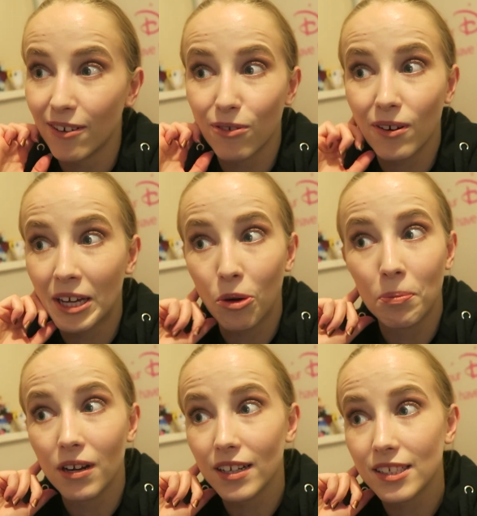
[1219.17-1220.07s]
I've got to get
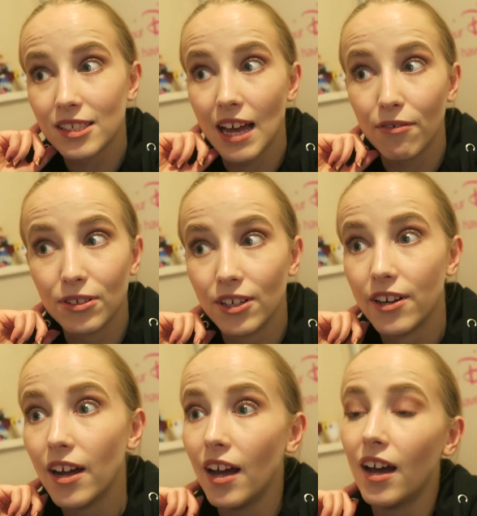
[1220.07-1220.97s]
up at like
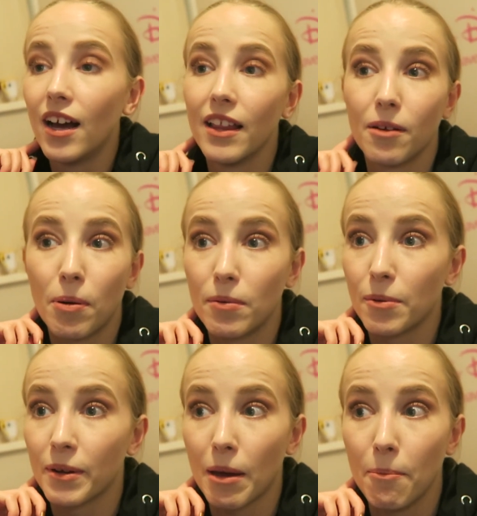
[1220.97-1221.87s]
7 and then I
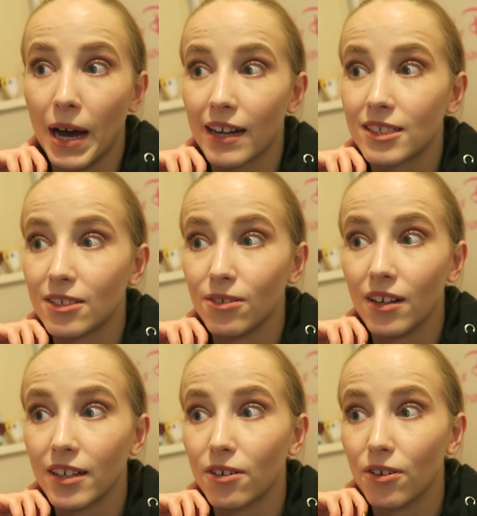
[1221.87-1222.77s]
probably won't get back till
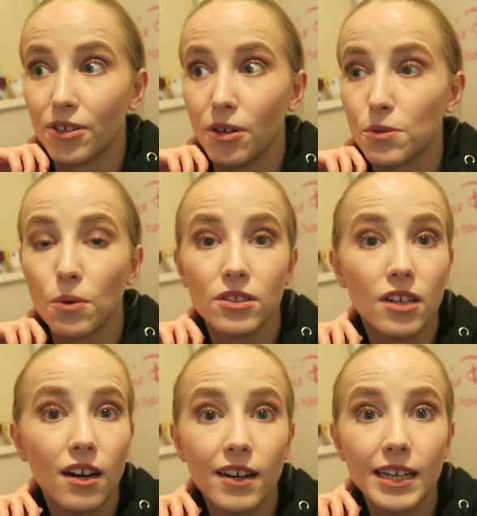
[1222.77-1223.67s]
like God knows what
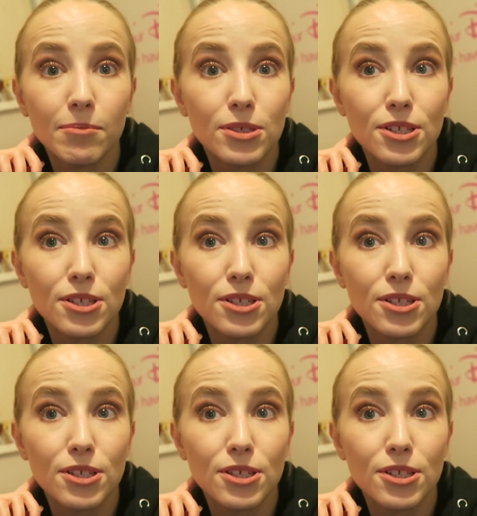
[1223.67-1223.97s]
time.